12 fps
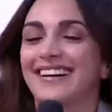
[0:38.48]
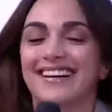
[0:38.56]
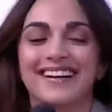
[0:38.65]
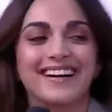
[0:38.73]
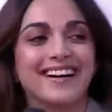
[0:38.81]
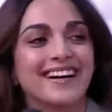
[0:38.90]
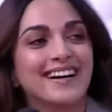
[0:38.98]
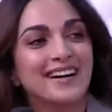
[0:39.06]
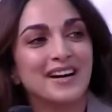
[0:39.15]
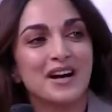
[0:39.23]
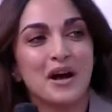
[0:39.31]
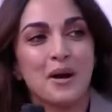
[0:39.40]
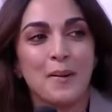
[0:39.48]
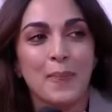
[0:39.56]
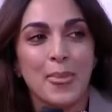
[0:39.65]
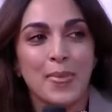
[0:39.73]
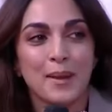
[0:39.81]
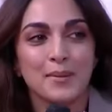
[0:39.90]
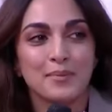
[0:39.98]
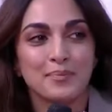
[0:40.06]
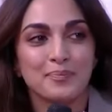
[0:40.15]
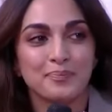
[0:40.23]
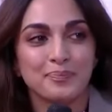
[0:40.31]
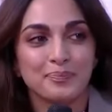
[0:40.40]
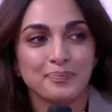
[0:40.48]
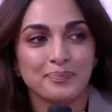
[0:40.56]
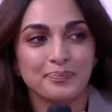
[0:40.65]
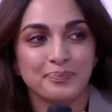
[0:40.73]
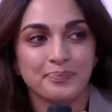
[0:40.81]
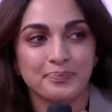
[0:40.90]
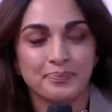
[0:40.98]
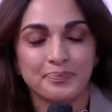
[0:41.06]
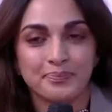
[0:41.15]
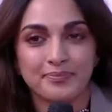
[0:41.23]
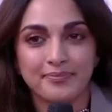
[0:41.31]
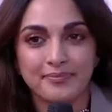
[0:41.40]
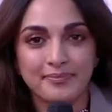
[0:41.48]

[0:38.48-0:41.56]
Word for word: you feel like how do you keep grounded? You know, when